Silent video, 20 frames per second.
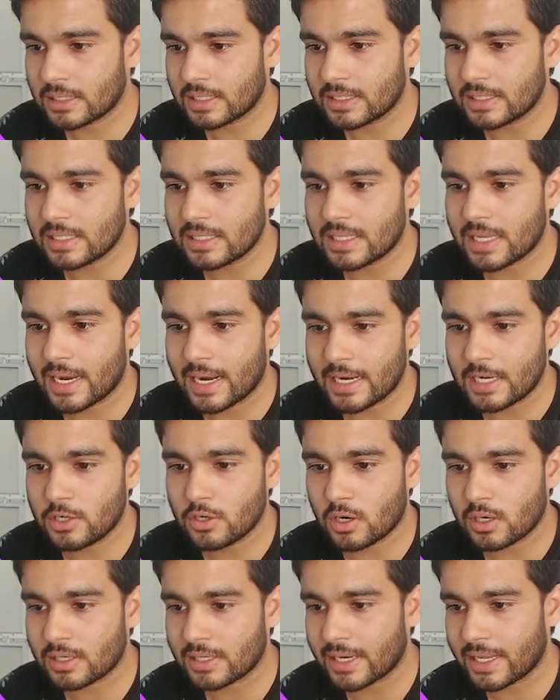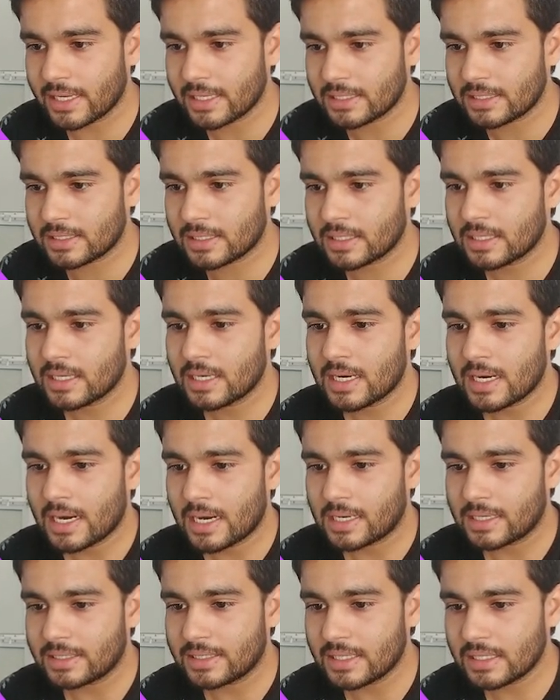This is head.next,
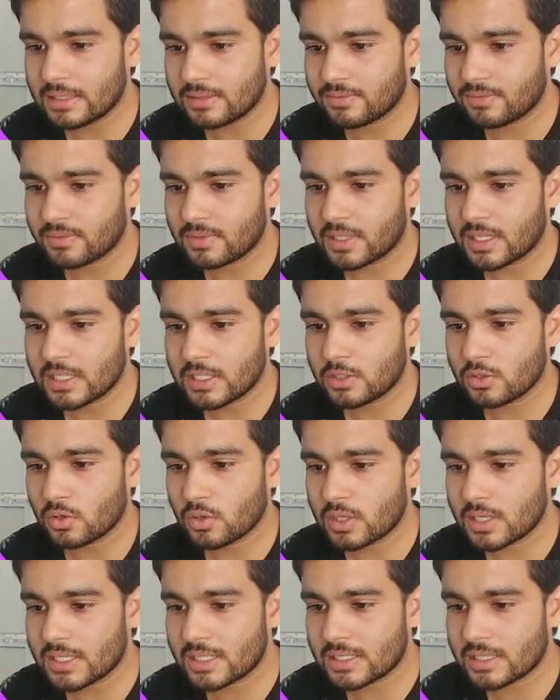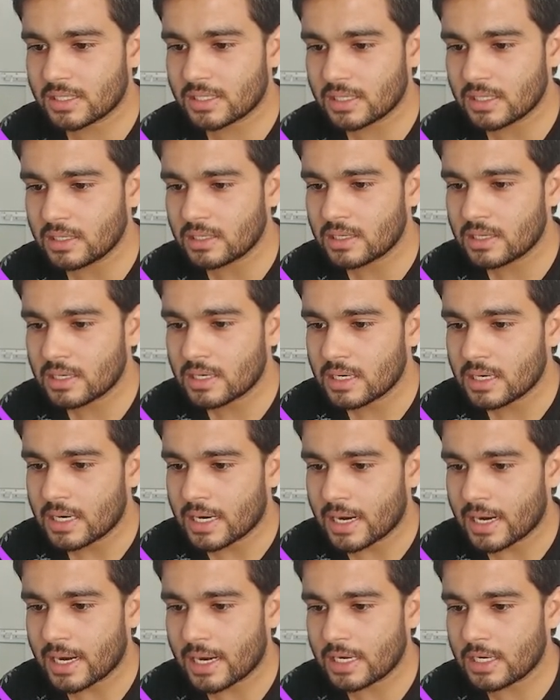and this node is the
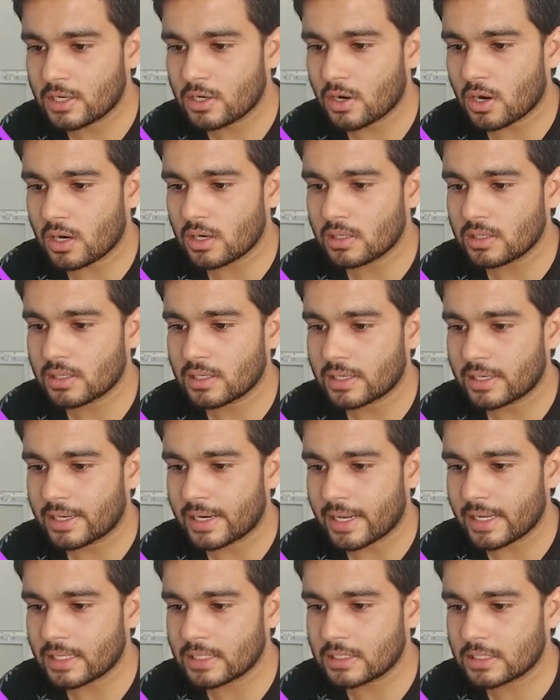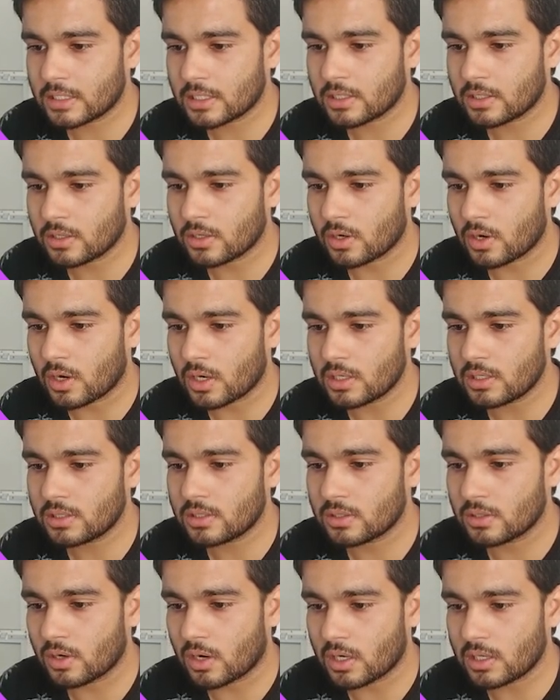head.next
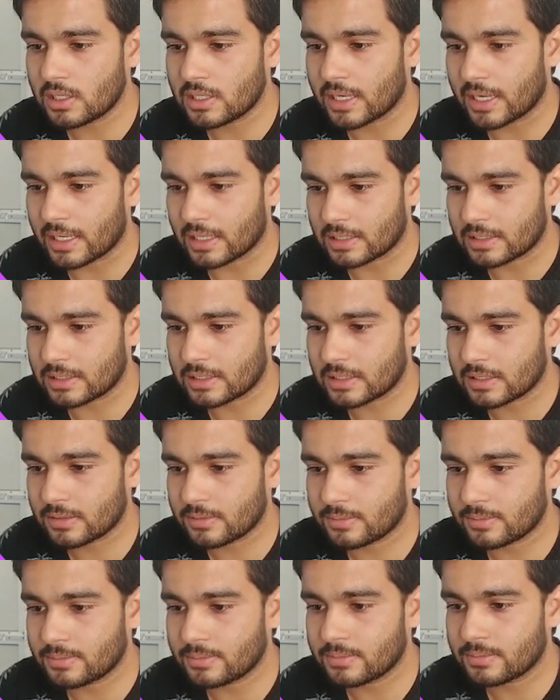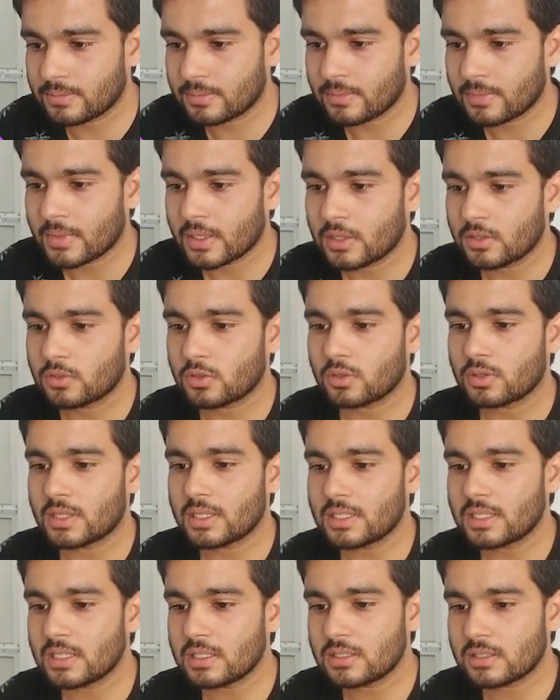node.next. So
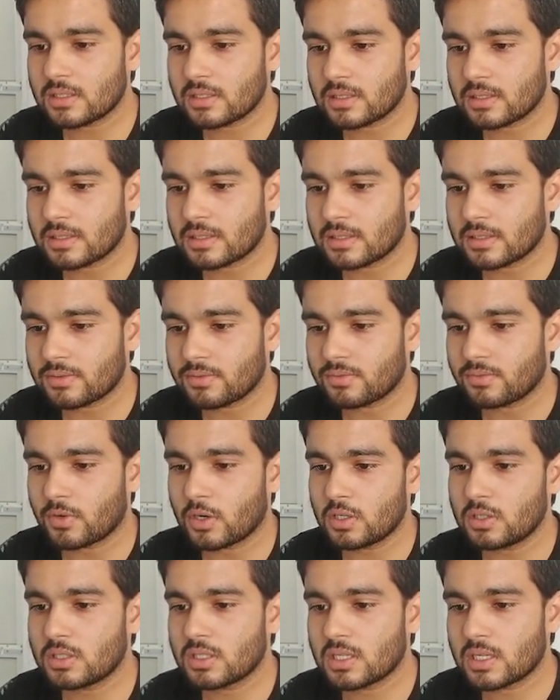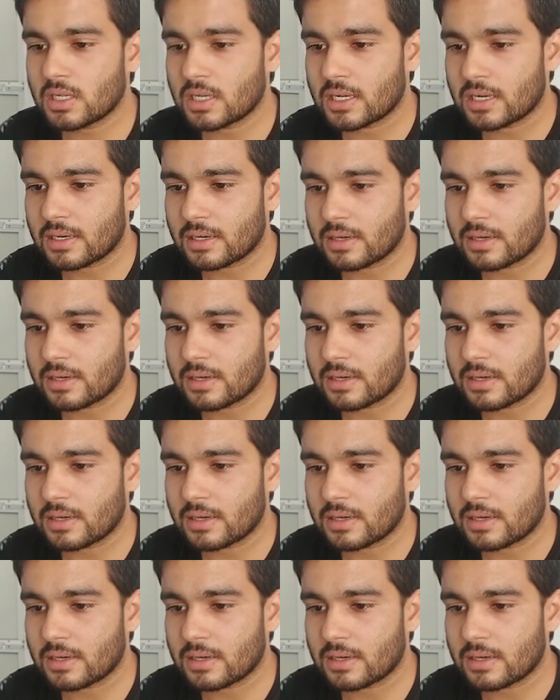this is what the